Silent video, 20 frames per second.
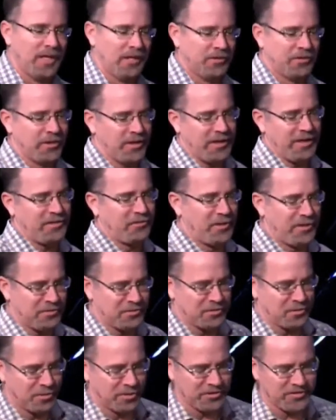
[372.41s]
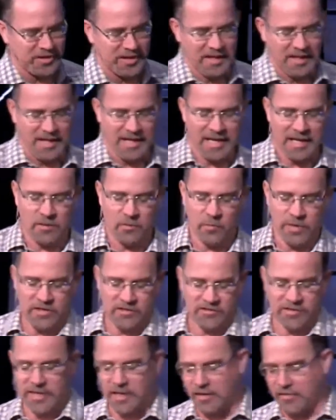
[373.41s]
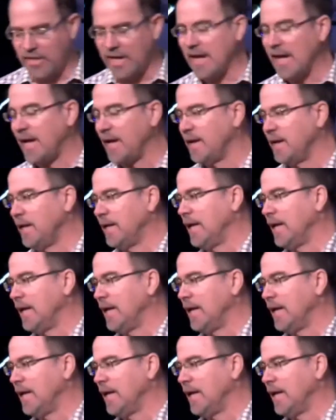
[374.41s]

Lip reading: Trinity Thrift Stores, and we sell that.